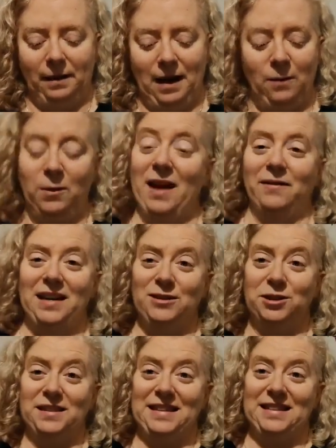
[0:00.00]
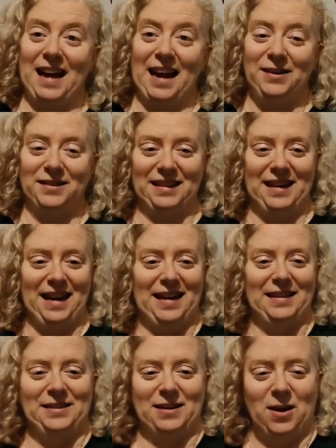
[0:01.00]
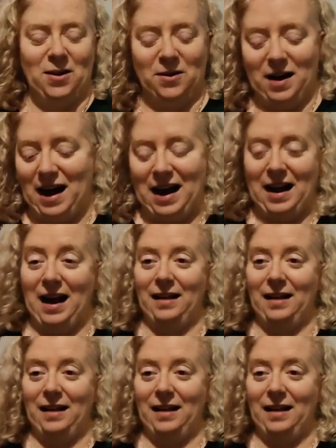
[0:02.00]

and we have an interesting title today. So I,